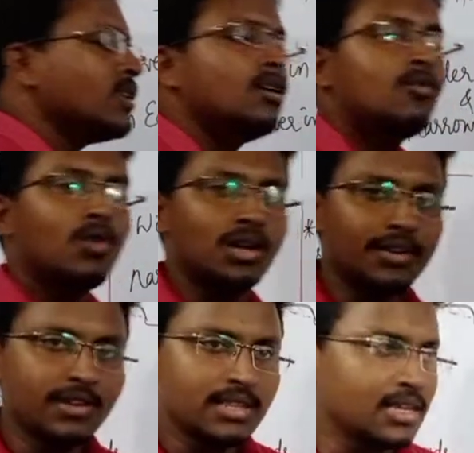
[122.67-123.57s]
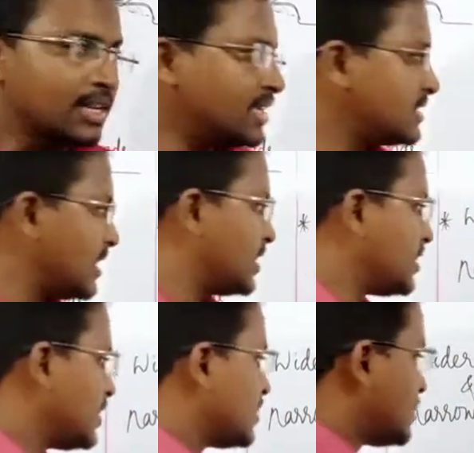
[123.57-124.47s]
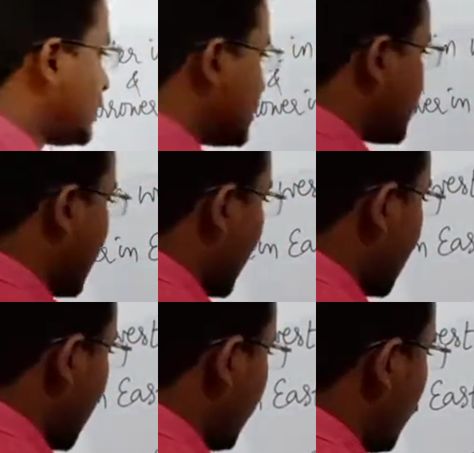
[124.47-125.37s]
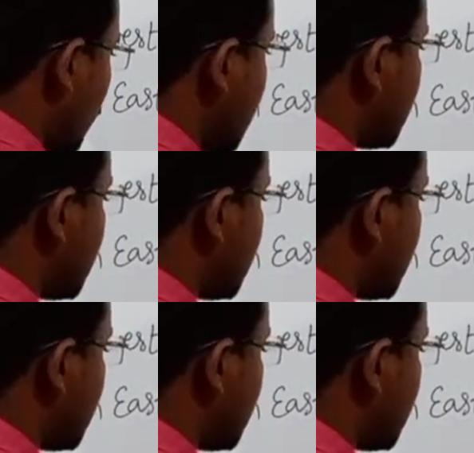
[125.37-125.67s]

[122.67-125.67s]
whatever the region that is lying above this